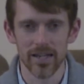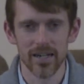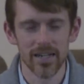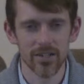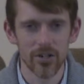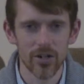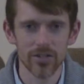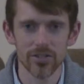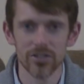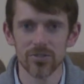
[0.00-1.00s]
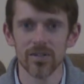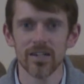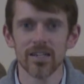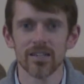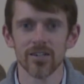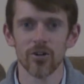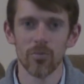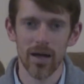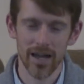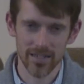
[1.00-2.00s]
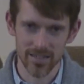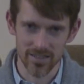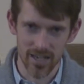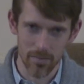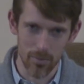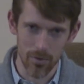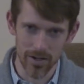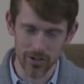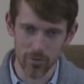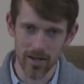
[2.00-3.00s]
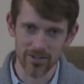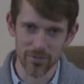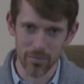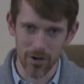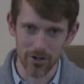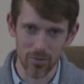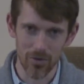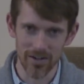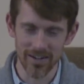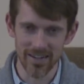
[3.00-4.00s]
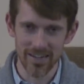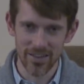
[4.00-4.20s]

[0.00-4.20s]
Can I encourage you then go back to step one, go back to Mark 1,